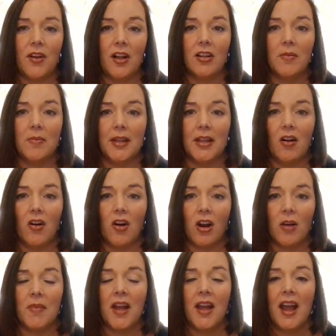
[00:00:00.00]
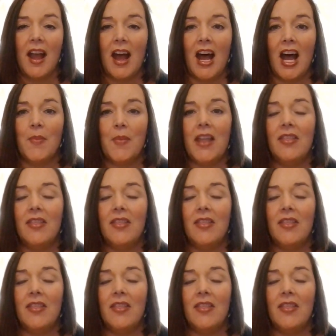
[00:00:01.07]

development arm, um,